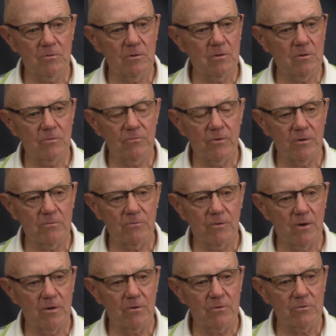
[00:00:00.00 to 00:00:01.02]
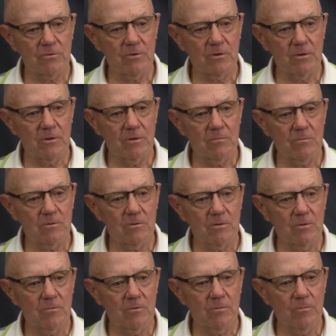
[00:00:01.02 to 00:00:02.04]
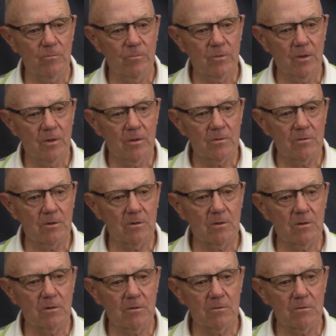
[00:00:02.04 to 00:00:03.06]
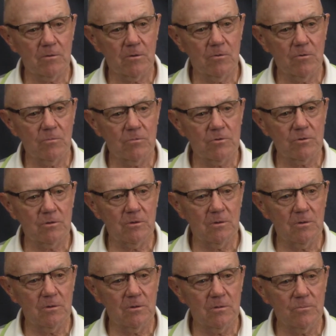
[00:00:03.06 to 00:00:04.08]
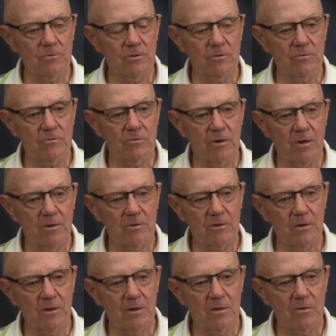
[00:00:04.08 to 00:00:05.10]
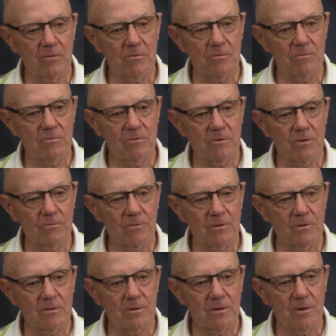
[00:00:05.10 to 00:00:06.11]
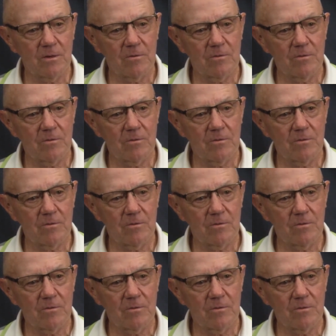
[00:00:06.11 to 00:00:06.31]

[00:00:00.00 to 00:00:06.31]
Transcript: He didn't fight fires or anything, but he would take care of the Coke machine, empty the trash cans and stuff like that.